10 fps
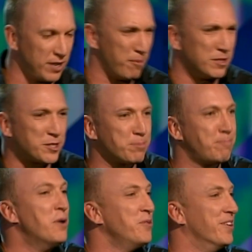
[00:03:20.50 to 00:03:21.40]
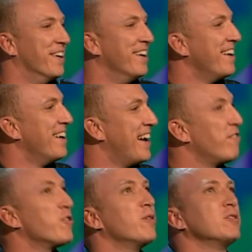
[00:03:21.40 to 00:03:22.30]
I'm a spooner.
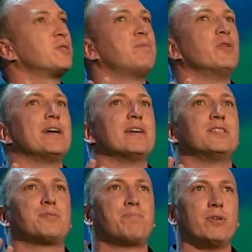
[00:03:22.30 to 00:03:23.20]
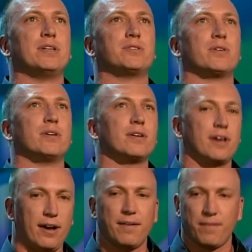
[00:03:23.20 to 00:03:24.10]
Everyone know what spooning is? Spooning's,
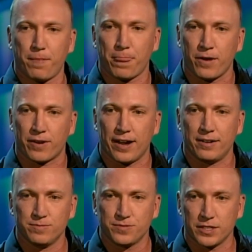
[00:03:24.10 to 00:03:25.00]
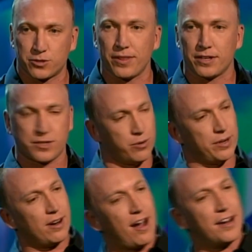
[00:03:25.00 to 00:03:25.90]
yeah? Okay. It's when the two of
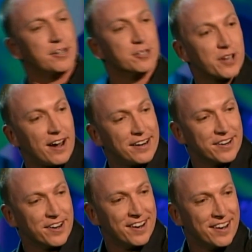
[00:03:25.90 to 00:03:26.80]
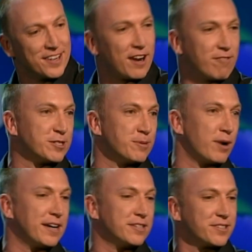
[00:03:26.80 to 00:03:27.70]
you lie on your side in a lover's
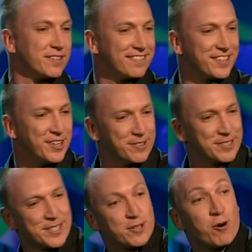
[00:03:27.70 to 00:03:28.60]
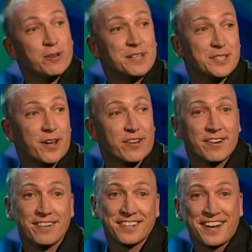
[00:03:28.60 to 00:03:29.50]
embrace. You know, you're just holding each other.
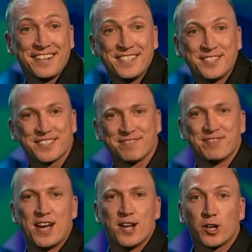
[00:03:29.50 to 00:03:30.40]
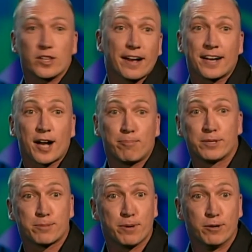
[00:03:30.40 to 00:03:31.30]
Just look like a
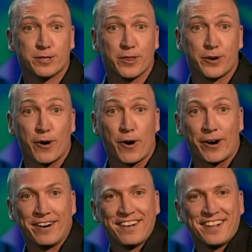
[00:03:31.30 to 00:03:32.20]
couple spoons in the drawer.